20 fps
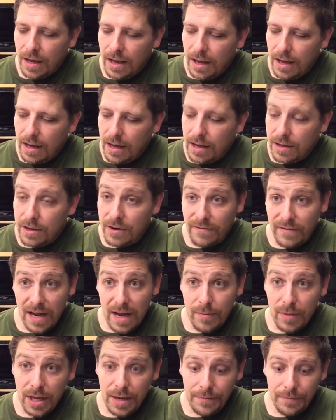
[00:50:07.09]
They're
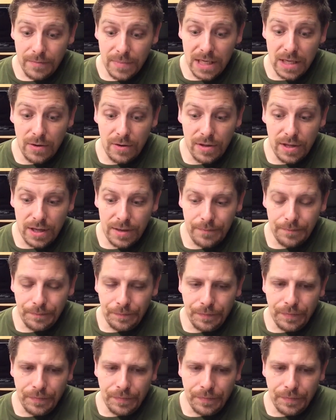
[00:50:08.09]
family. Deal with it.